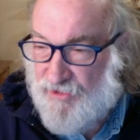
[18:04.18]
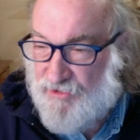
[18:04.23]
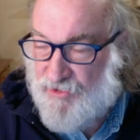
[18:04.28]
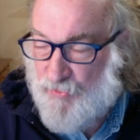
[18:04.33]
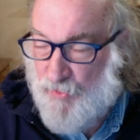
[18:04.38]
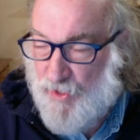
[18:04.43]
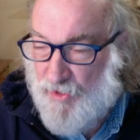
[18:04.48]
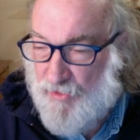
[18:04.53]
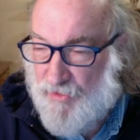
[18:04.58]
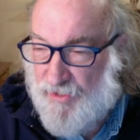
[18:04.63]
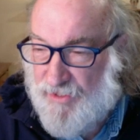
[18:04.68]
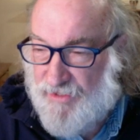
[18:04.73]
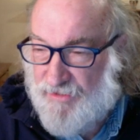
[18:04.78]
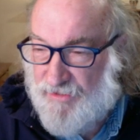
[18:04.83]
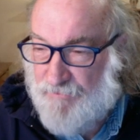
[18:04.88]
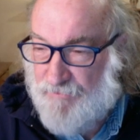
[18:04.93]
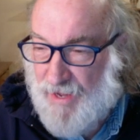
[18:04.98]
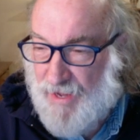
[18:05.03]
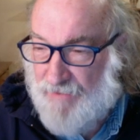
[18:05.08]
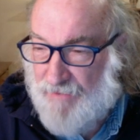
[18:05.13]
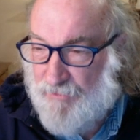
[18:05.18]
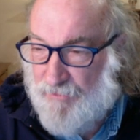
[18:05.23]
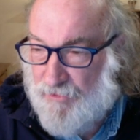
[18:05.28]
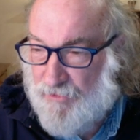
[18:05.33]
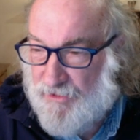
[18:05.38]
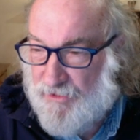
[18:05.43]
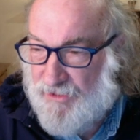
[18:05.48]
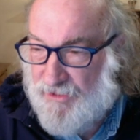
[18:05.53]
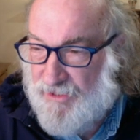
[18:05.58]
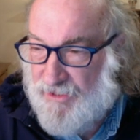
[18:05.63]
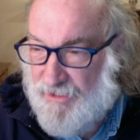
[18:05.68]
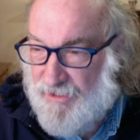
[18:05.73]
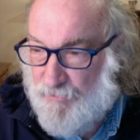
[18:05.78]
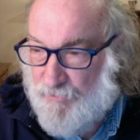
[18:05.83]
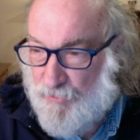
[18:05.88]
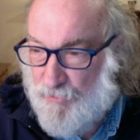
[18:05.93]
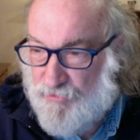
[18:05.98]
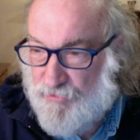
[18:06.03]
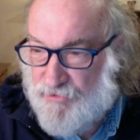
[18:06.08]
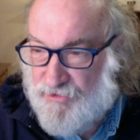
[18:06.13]
elsewhere in the Bible in
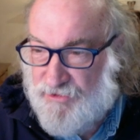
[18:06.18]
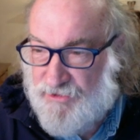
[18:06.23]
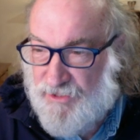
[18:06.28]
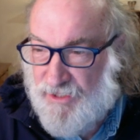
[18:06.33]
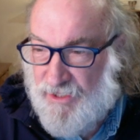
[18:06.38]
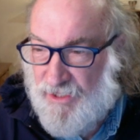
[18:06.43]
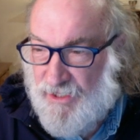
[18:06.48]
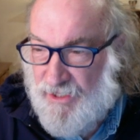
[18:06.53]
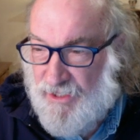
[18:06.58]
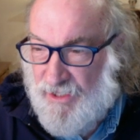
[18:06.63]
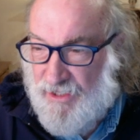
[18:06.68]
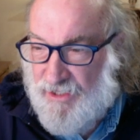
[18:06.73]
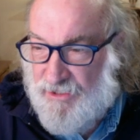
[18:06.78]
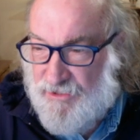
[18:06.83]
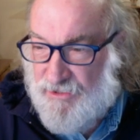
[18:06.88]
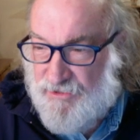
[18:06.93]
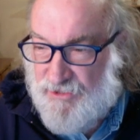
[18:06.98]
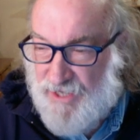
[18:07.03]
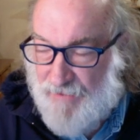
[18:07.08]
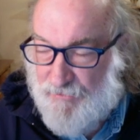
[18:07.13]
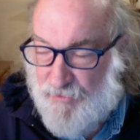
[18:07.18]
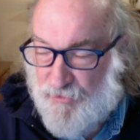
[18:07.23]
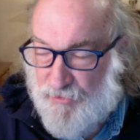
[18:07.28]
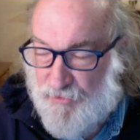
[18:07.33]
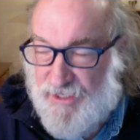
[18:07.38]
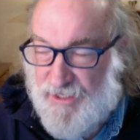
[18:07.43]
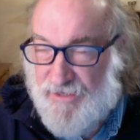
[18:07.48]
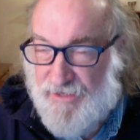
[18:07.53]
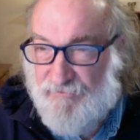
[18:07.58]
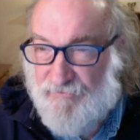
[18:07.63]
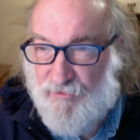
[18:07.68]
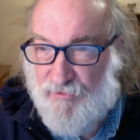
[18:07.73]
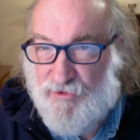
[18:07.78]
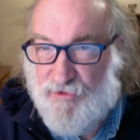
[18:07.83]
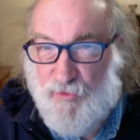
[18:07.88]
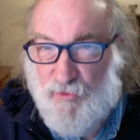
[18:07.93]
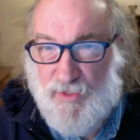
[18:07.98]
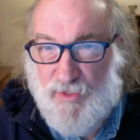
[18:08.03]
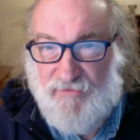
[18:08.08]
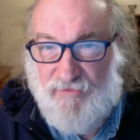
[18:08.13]
Hebrews chapter 10,
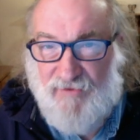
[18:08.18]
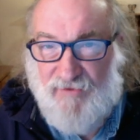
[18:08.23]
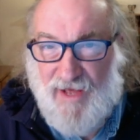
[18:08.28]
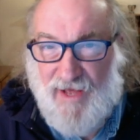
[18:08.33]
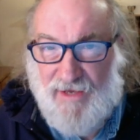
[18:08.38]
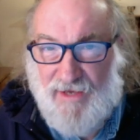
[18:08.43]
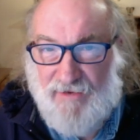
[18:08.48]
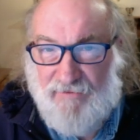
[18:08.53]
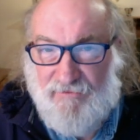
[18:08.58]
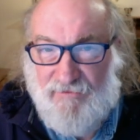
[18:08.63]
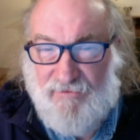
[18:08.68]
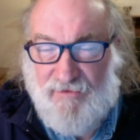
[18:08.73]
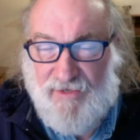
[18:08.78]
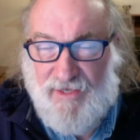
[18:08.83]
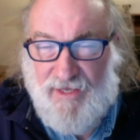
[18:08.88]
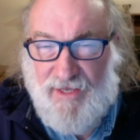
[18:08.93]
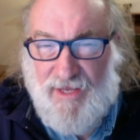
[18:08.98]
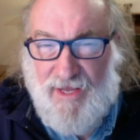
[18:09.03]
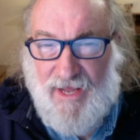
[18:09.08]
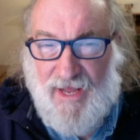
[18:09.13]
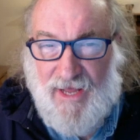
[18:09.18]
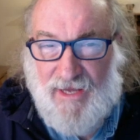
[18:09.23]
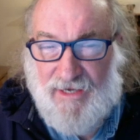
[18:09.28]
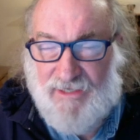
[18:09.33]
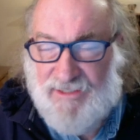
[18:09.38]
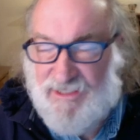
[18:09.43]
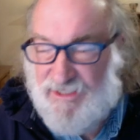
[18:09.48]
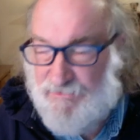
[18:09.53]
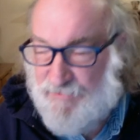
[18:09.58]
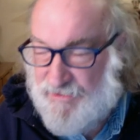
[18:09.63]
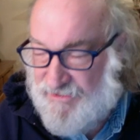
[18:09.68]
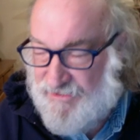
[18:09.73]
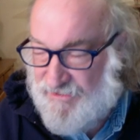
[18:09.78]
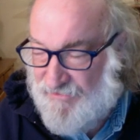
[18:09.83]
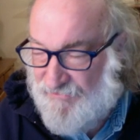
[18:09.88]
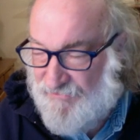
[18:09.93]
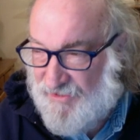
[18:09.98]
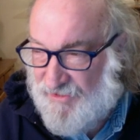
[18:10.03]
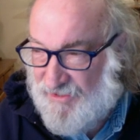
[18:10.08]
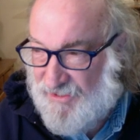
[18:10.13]
verse 25, and it
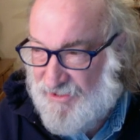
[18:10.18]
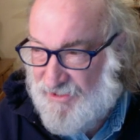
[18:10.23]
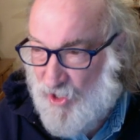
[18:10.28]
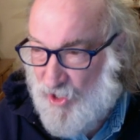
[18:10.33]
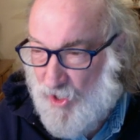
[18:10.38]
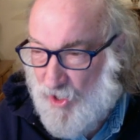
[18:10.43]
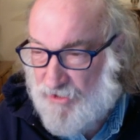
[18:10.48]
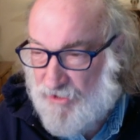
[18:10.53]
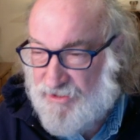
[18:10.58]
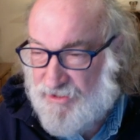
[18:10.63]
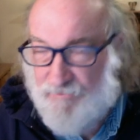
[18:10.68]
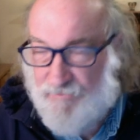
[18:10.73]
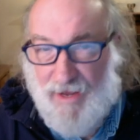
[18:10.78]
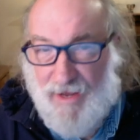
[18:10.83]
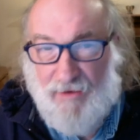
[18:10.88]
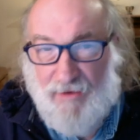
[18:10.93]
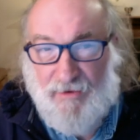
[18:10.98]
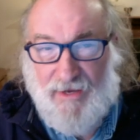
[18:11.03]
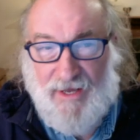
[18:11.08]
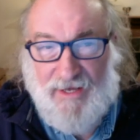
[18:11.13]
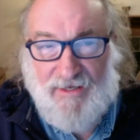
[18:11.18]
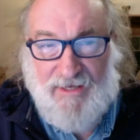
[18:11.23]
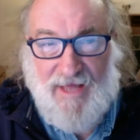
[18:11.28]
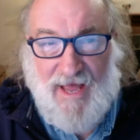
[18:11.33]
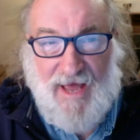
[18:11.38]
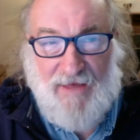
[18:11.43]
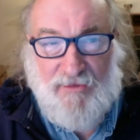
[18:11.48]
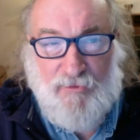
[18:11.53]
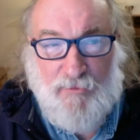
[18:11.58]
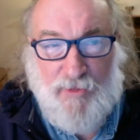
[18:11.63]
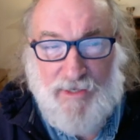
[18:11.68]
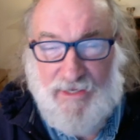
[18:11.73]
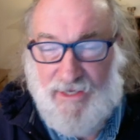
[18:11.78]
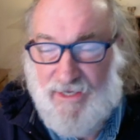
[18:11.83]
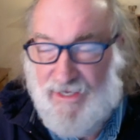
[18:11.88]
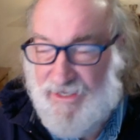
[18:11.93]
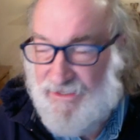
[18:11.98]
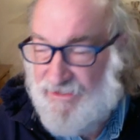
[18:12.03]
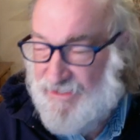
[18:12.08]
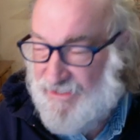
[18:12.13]
specifically talks about a
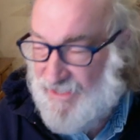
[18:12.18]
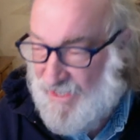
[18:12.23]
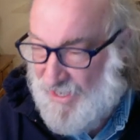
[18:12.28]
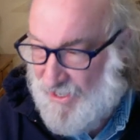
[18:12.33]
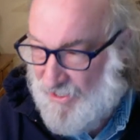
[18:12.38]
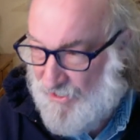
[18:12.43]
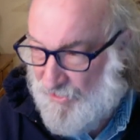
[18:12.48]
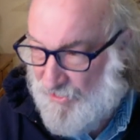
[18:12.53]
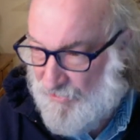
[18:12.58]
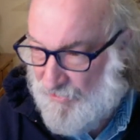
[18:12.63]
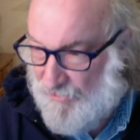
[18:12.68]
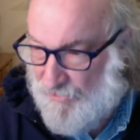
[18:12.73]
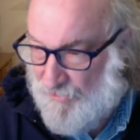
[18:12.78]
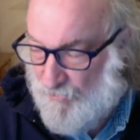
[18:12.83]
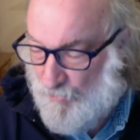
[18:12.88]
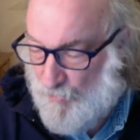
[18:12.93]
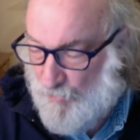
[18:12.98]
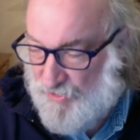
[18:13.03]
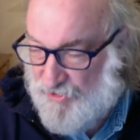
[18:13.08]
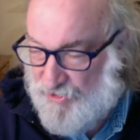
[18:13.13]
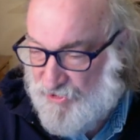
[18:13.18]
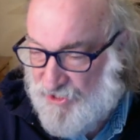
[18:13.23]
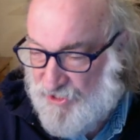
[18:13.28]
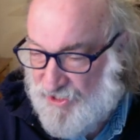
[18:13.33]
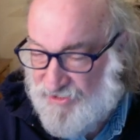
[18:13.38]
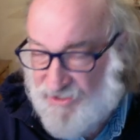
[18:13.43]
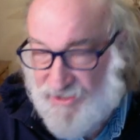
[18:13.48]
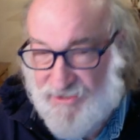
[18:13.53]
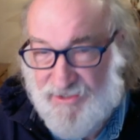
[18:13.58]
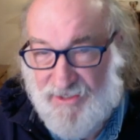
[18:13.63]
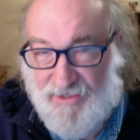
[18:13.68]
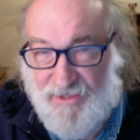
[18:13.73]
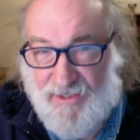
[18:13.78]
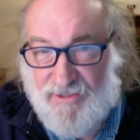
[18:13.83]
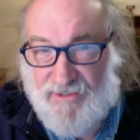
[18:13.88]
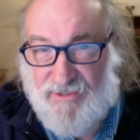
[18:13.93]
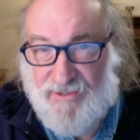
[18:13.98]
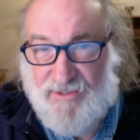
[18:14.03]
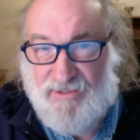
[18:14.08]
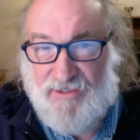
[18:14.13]
gathering in the air with Jesus, and
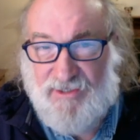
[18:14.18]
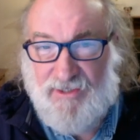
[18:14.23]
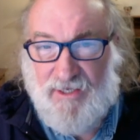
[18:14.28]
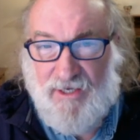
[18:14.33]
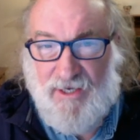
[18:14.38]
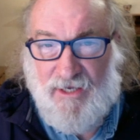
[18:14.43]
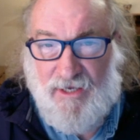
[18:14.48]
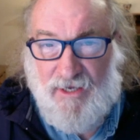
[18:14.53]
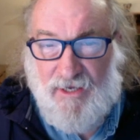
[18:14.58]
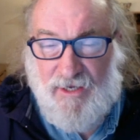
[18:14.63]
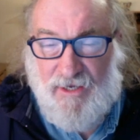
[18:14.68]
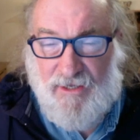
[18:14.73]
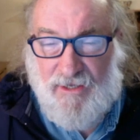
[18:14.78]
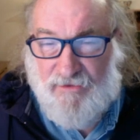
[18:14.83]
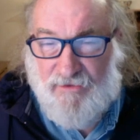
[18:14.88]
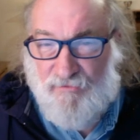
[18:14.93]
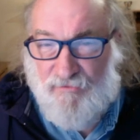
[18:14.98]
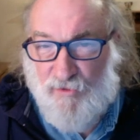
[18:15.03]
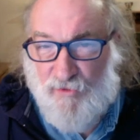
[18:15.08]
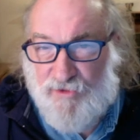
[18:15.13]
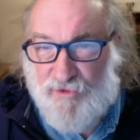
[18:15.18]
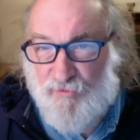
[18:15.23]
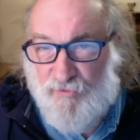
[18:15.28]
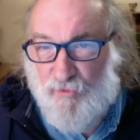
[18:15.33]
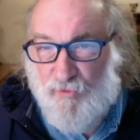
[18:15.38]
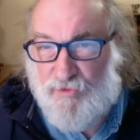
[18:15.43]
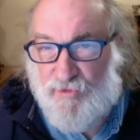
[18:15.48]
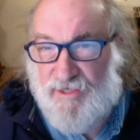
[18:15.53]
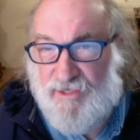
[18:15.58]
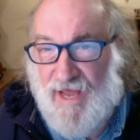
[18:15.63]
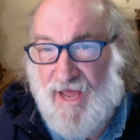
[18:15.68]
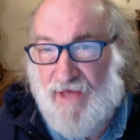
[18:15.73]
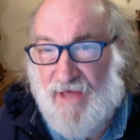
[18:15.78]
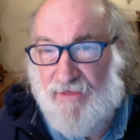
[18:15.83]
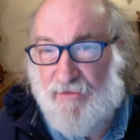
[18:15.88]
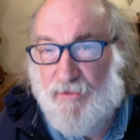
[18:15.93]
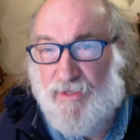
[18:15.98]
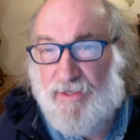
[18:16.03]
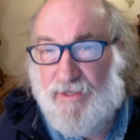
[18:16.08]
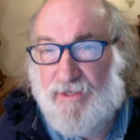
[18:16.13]
this is the first fruits
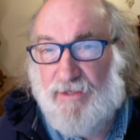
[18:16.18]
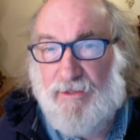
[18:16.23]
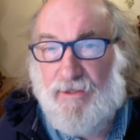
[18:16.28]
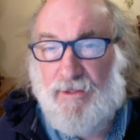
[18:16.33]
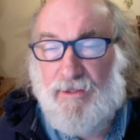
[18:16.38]
gathering.